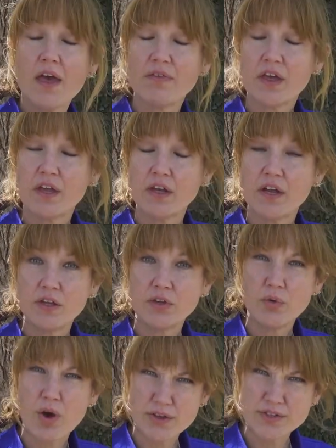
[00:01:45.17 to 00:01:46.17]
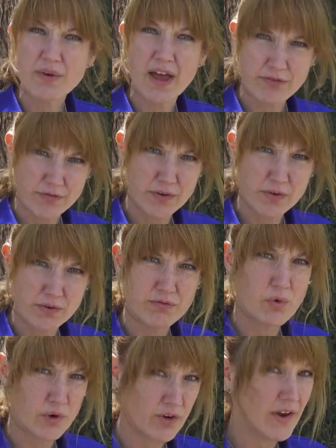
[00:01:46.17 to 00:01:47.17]
then you also have food
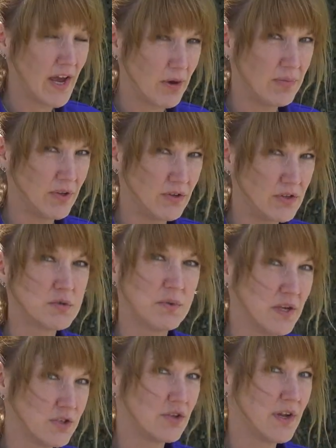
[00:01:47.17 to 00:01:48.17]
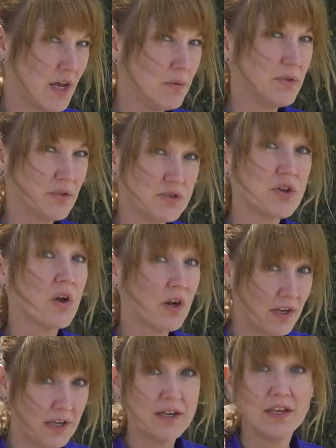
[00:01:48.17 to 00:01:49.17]
for your caterpillars because your caterpillars are
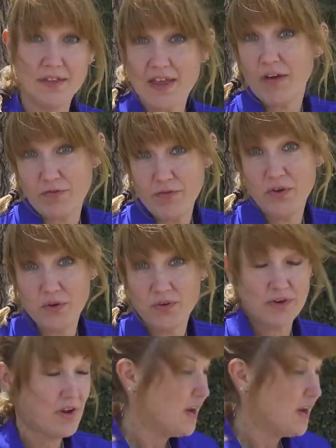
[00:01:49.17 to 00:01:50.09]
gonna need that food.